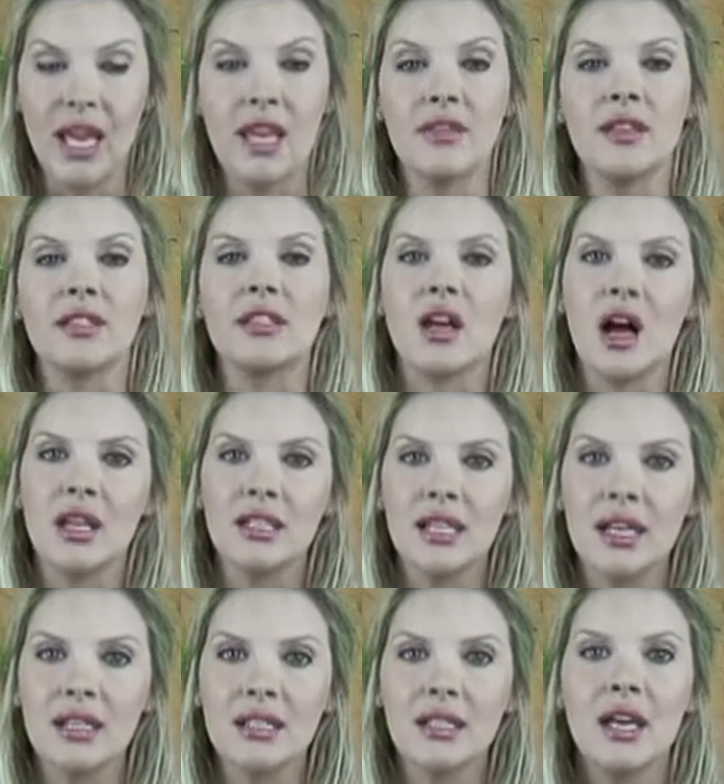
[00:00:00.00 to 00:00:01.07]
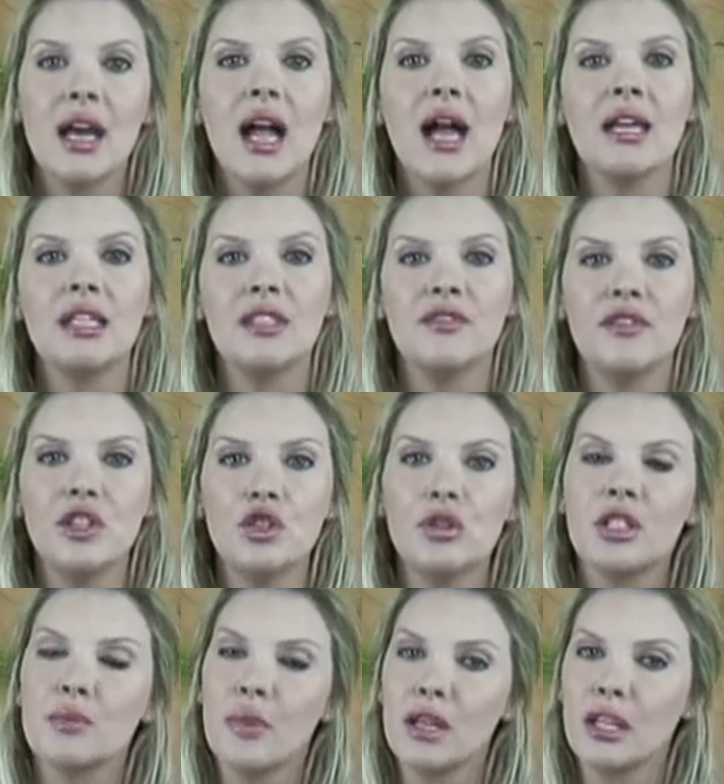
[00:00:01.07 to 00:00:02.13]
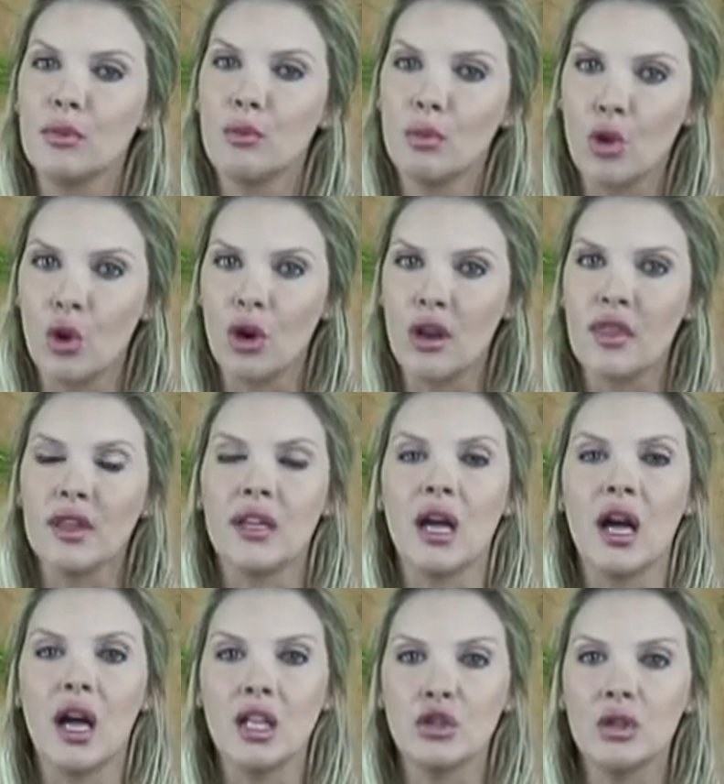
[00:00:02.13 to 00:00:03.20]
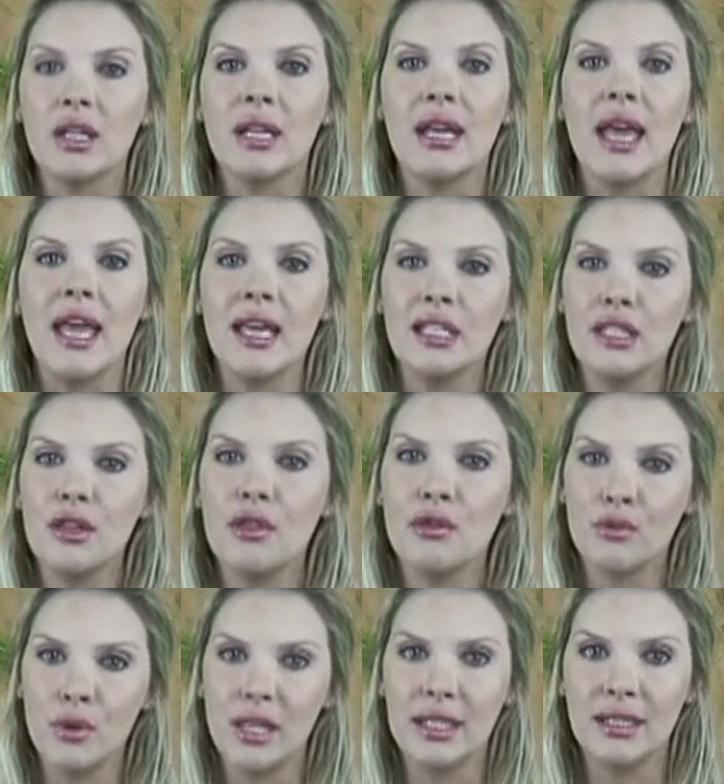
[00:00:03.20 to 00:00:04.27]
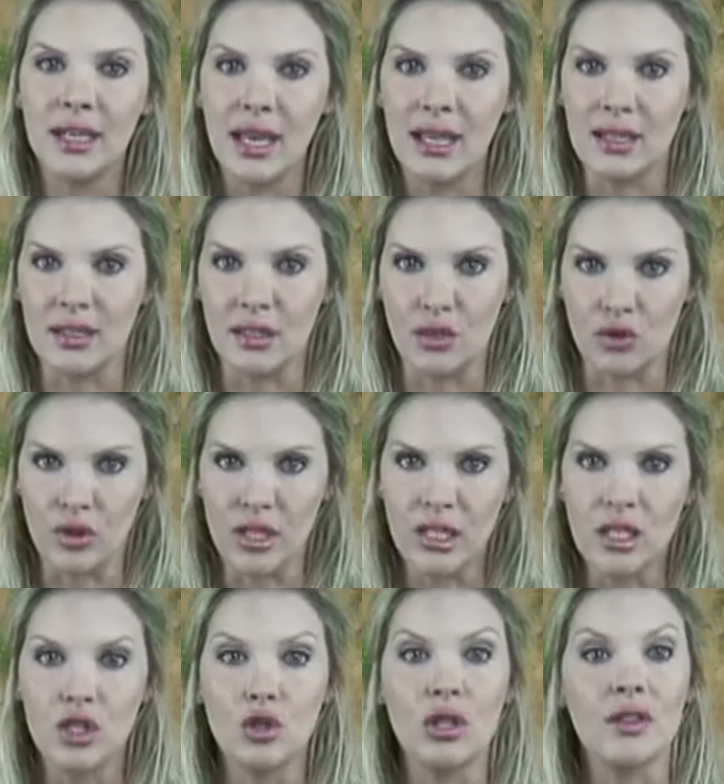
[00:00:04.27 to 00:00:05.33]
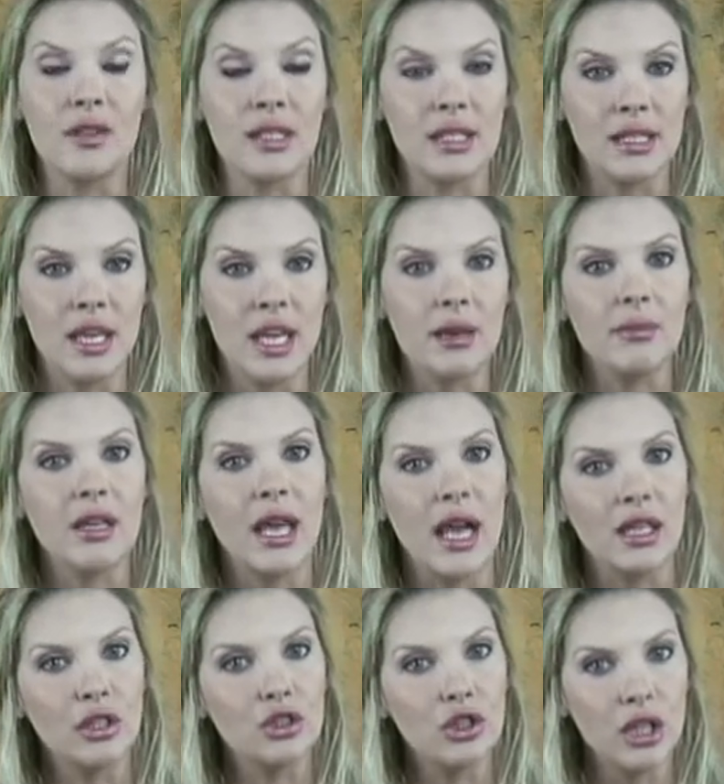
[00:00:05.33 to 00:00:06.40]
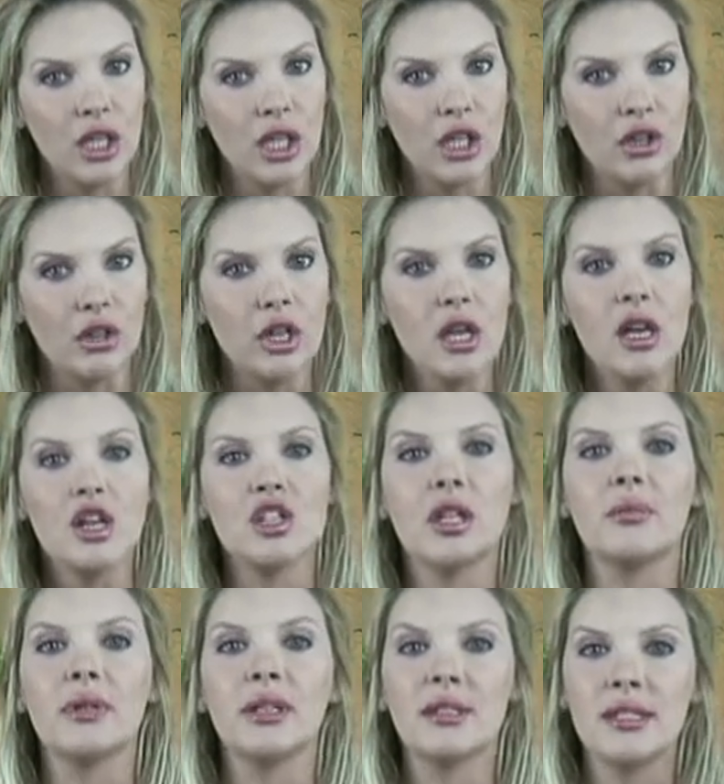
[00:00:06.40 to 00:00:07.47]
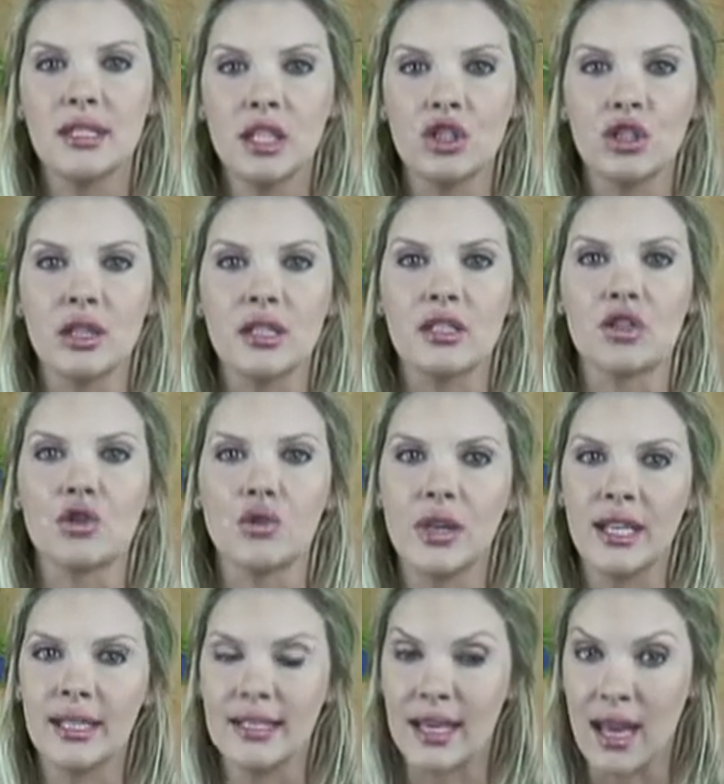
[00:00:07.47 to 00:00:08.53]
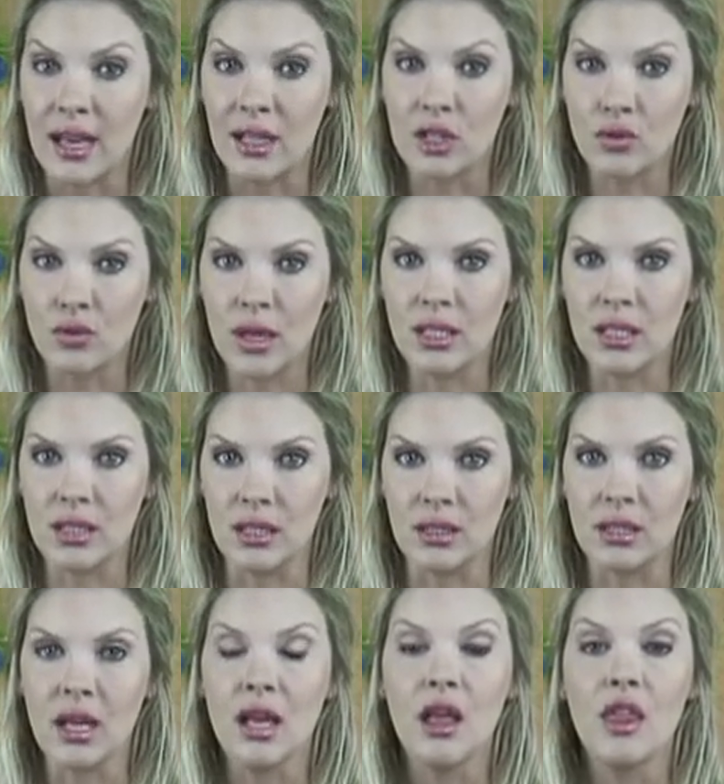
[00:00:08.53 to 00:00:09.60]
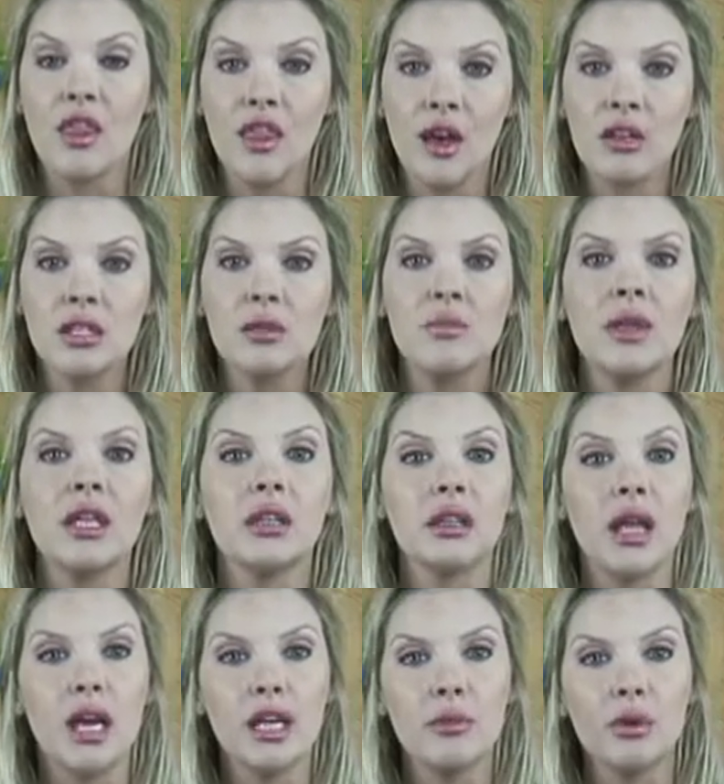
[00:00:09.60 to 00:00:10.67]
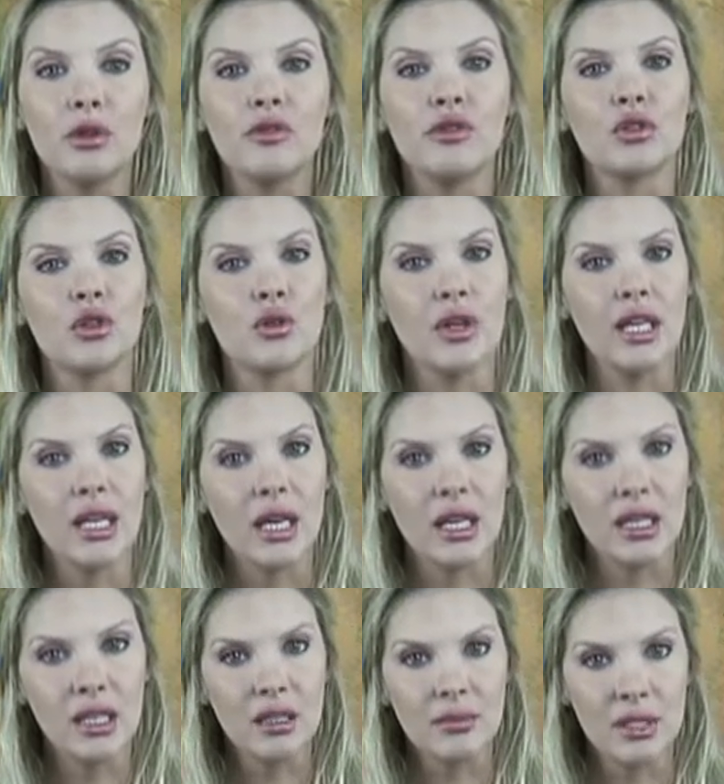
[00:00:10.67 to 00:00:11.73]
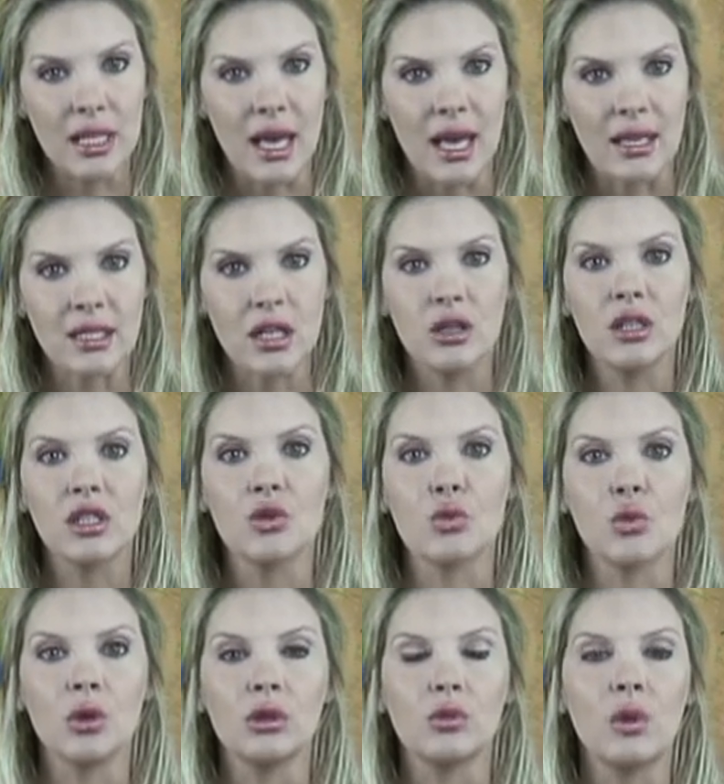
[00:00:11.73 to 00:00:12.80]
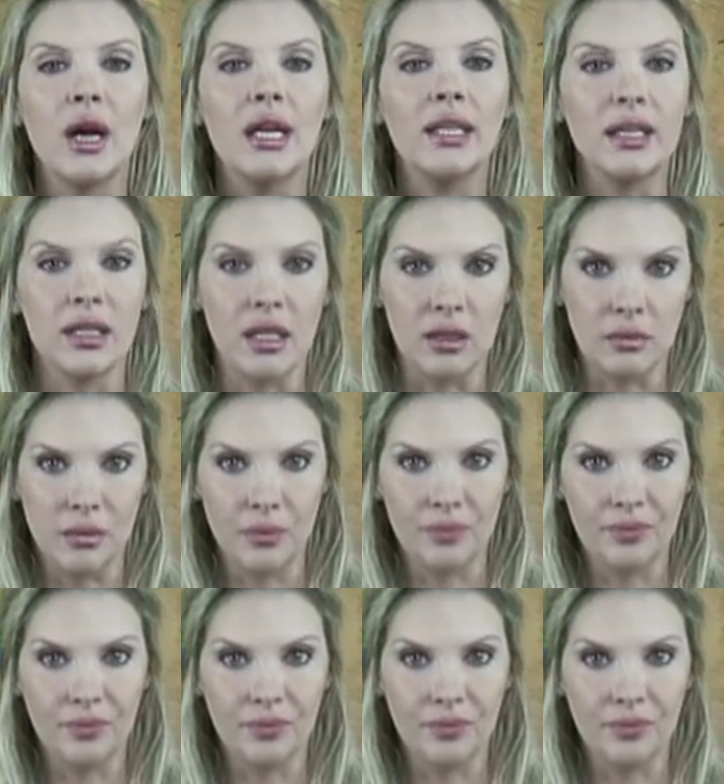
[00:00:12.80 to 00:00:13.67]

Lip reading: In this context, an individual spending more than 183 days in Greece during the same calendar year shall be considered as a Greek tax resident, thus being liable for Greek income tax on his worldwide income.